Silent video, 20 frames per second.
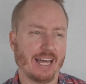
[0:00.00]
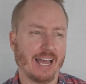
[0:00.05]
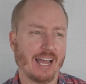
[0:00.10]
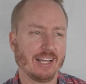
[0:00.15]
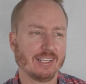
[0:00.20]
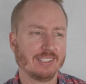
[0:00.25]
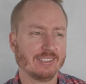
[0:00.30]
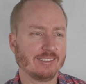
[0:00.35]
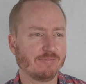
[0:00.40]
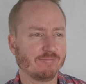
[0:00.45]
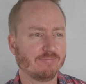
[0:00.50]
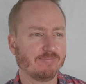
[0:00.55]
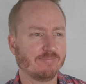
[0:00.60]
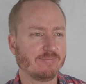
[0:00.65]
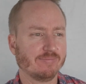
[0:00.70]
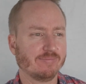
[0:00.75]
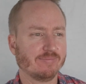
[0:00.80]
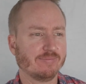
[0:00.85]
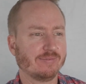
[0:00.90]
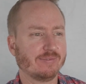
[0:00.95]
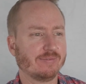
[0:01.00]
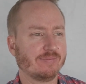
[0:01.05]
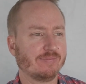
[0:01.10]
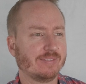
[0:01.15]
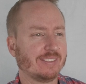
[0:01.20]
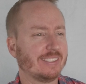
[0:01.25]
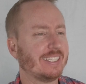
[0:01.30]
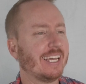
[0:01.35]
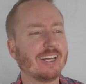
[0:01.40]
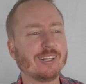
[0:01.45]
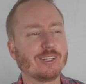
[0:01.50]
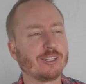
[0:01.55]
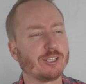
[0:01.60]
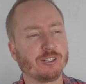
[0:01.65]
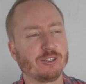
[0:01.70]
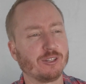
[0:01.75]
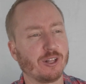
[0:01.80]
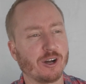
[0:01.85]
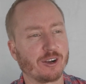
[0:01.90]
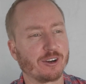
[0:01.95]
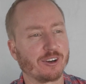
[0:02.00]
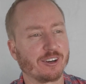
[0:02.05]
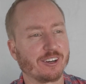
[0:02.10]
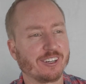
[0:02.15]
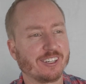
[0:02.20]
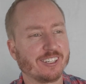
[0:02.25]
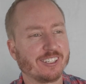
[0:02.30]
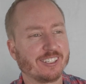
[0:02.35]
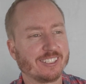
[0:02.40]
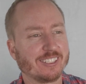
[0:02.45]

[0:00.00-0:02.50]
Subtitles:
that. Stay a little longer.